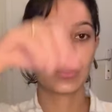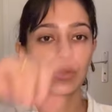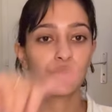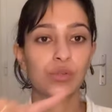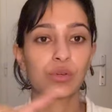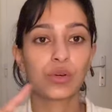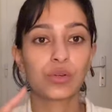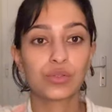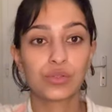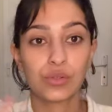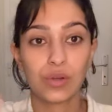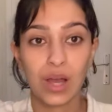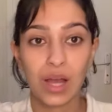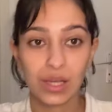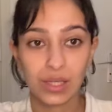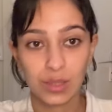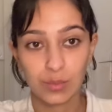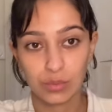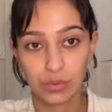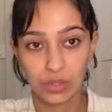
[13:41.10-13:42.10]
to go to
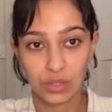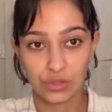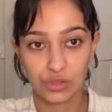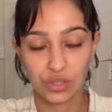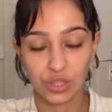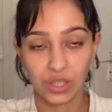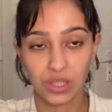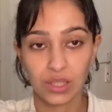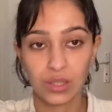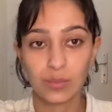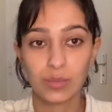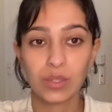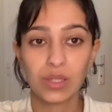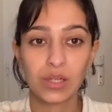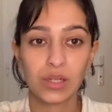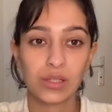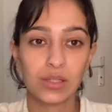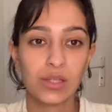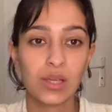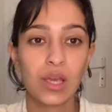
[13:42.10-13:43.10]
Aki Boulangerie
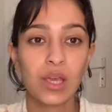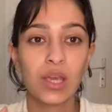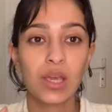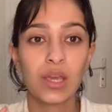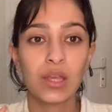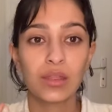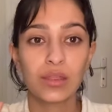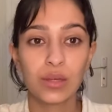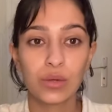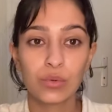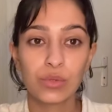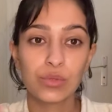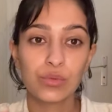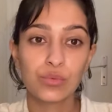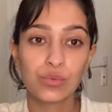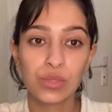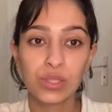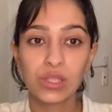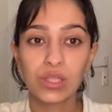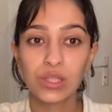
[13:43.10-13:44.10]
because there was
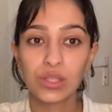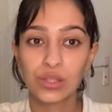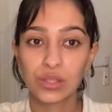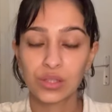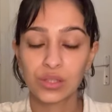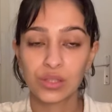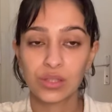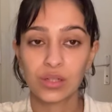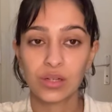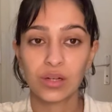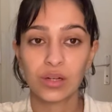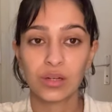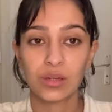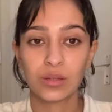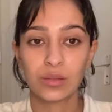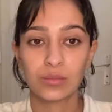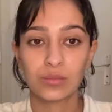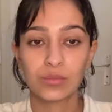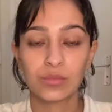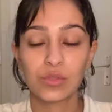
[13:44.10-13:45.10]
really good
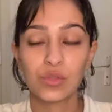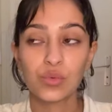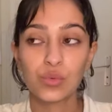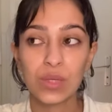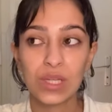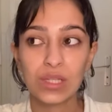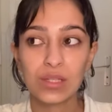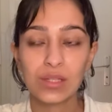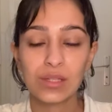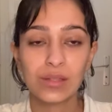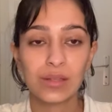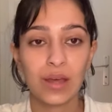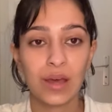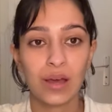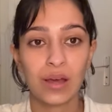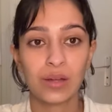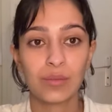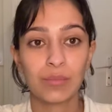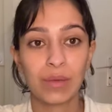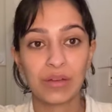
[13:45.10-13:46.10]
sweets
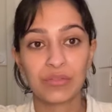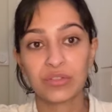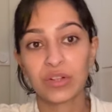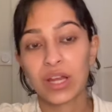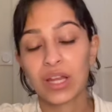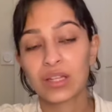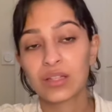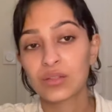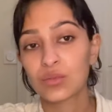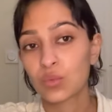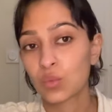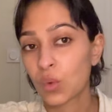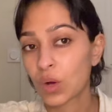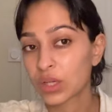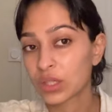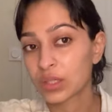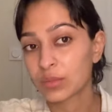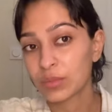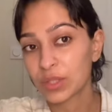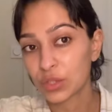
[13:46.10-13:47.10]
that my friend
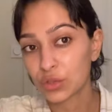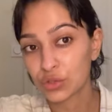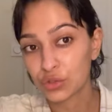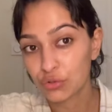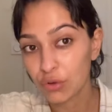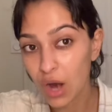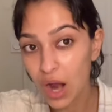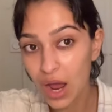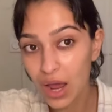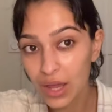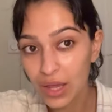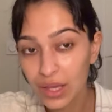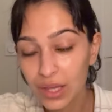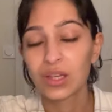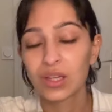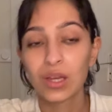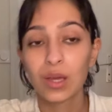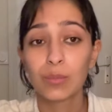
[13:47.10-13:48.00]
wanted me to try,